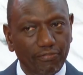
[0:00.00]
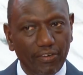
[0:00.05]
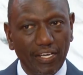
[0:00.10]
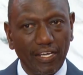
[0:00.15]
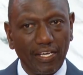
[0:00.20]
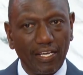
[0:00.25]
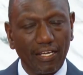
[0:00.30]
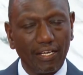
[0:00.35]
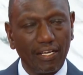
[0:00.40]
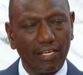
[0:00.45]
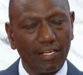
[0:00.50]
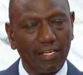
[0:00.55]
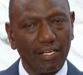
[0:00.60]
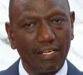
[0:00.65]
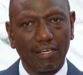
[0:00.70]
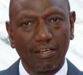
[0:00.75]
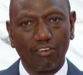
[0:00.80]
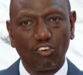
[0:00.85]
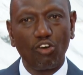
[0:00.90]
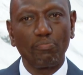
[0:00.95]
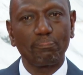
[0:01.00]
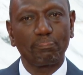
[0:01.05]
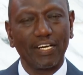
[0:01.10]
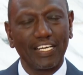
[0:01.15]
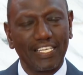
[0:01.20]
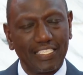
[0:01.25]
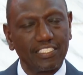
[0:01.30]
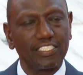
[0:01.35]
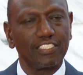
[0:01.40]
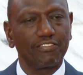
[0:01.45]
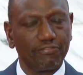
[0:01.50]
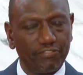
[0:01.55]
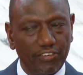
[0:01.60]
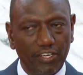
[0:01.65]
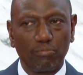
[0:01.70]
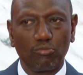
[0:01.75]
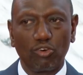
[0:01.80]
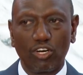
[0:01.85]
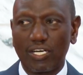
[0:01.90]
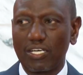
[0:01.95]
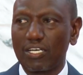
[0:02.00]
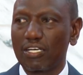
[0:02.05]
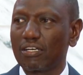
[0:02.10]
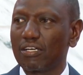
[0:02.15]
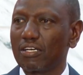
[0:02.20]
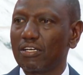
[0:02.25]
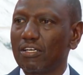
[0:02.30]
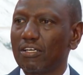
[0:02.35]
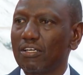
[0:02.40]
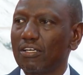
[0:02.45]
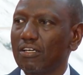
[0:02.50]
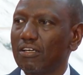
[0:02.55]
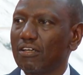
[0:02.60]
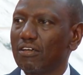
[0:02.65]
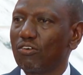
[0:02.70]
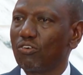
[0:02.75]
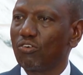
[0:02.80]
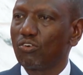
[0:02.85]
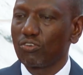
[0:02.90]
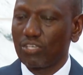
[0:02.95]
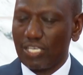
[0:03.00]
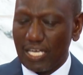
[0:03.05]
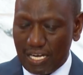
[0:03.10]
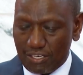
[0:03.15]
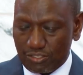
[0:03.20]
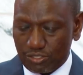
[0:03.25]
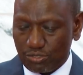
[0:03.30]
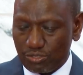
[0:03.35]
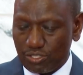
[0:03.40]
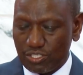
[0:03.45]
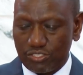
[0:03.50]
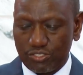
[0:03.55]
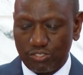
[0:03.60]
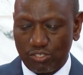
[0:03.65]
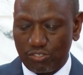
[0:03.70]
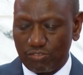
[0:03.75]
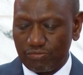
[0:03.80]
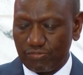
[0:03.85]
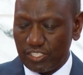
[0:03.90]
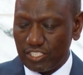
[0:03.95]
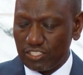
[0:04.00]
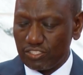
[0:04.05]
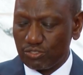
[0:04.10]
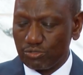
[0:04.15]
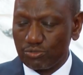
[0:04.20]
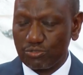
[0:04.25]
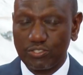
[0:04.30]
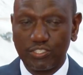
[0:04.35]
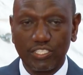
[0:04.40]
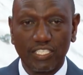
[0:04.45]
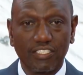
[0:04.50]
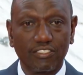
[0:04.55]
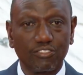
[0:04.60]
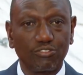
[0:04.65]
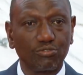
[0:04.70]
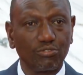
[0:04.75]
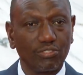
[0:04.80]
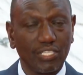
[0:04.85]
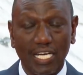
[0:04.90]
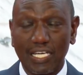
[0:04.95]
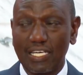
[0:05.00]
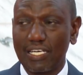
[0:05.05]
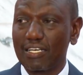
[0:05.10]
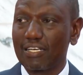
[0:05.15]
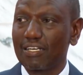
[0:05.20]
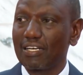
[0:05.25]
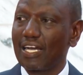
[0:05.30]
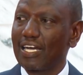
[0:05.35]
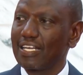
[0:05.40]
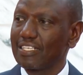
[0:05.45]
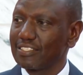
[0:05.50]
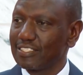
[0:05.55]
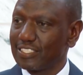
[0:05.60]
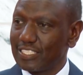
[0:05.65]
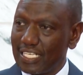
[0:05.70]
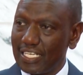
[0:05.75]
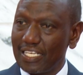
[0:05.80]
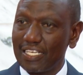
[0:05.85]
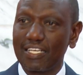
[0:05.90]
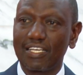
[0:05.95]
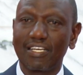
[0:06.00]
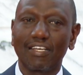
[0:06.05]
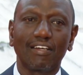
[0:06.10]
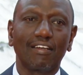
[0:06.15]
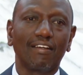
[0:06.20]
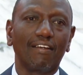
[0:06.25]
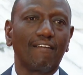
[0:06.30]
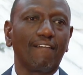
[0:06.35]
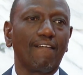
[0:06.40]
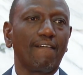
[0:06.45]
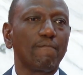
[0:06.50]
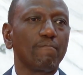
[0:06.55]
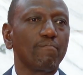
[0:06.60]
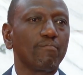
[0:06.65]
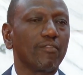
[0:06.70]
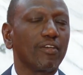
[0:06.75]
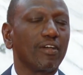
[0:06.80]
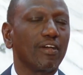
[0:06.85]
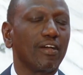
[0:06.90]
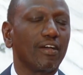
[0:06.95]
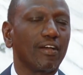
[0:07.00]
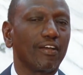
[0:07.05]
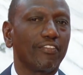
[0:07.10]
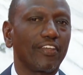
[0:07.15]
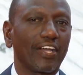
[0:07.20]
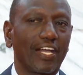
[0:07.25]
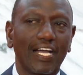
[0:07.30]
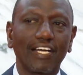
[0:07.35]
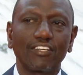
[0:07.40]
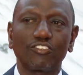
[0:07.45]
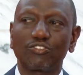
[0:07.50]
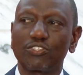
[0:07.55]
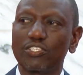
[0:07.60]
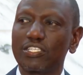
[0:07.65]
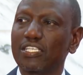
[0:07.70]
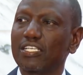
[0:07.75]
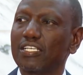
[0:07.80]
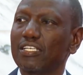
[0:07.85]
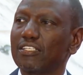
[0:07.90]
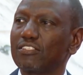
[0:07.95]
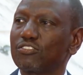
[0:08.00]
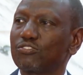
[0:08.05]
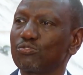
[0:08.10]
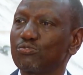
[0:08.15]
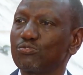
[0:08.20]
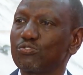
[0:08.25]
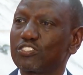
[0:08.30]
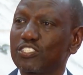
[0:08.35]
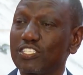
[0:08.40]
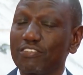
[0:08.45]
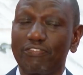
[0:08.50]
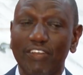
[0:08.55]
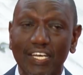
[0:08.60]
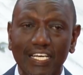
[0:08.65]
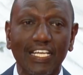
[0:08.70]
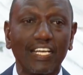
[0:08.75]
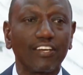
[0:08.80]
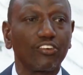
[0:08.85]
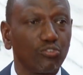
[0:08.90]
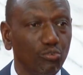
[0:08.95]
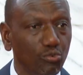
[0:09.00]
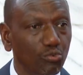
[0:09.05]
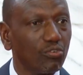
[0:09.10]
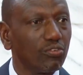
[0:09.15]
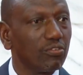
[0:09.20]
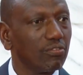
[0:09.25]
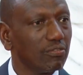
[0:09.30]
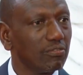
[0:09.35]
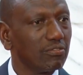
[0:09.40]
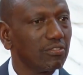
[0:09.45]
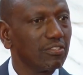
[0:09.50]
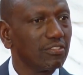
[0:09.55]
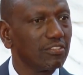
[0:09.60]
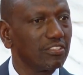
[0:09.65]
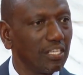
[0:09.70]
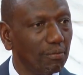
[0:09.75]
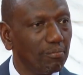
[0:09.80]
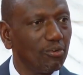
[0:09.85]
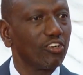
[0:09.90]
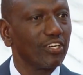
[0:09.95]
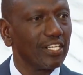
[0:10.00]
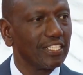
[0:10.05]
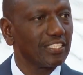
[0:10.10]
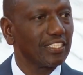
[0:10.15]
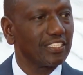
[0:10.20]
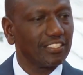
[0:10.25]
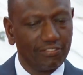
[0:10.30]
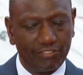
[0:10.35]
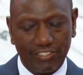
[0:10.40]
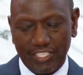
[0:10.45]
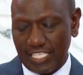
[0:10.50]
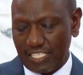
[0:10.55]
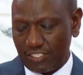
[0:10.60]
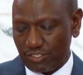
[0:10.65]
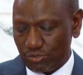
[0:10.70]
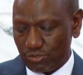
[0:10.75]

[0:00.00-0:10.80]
a comprehensive framework on how to resolve issues in Sudan and take the country to civilian rule, democratic civilian